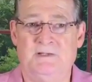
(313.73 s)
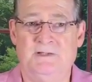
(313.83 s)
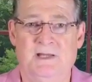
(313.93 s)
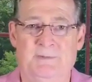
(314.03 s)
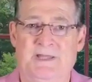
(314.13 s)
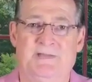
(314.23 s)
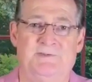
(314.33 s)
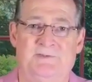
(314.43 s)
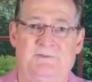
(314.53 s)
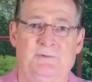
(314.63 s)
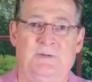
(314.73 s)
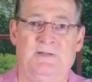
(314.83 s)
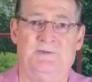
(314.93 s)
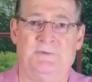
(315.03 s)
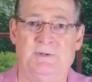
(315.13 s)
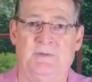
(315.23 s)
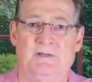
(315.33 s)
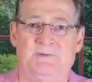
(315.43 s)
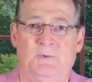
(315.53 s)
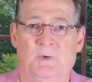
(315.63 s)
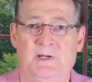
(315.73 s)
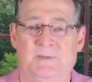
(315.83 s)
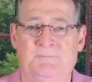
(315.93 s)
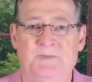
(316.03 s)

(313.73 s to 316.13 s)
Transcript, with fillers: Yeah, that's two months, three months away.